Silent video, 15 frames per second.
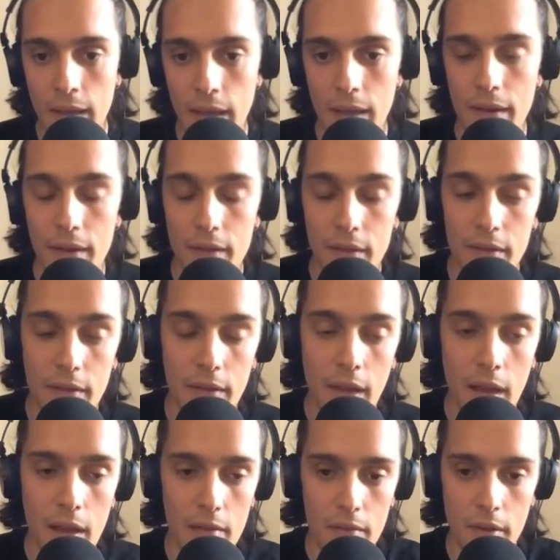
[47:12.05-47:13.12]
And I think that
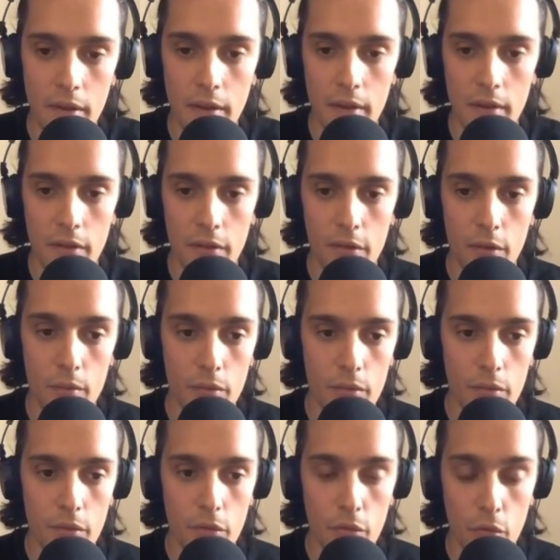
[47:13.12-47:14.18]
having some
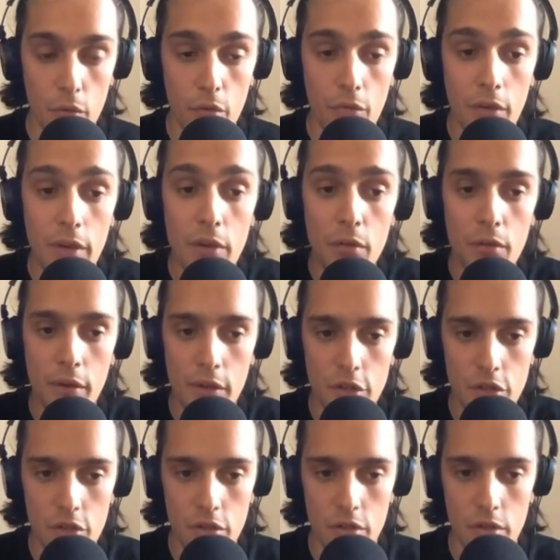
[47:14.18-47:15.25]
sort of
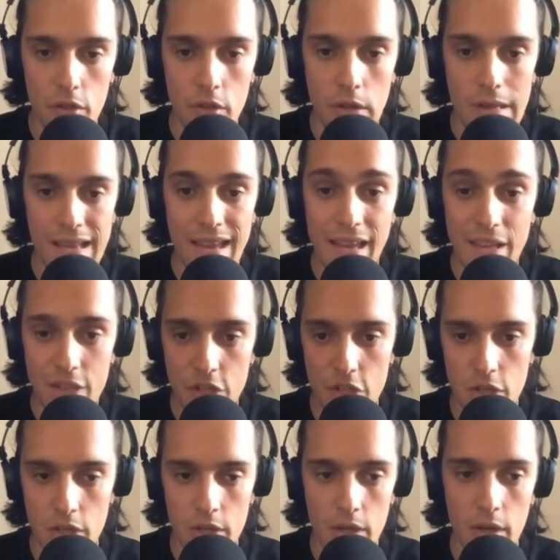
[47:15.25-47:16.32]
innovation
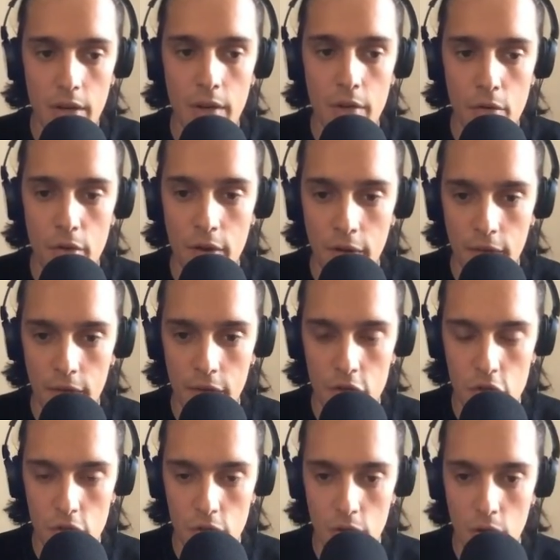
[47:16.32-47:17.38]
engine in an
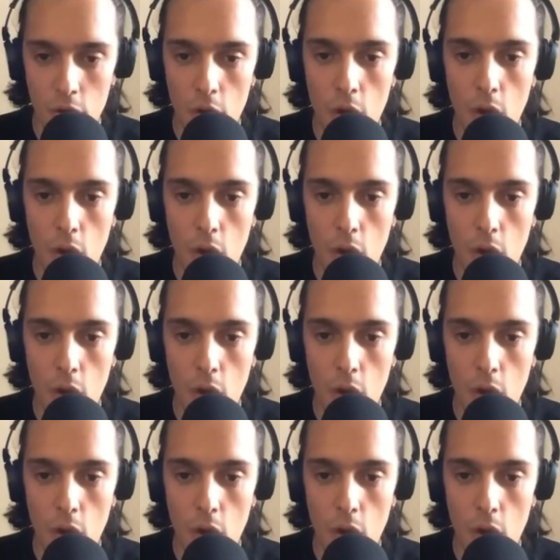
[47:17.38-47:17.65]
organization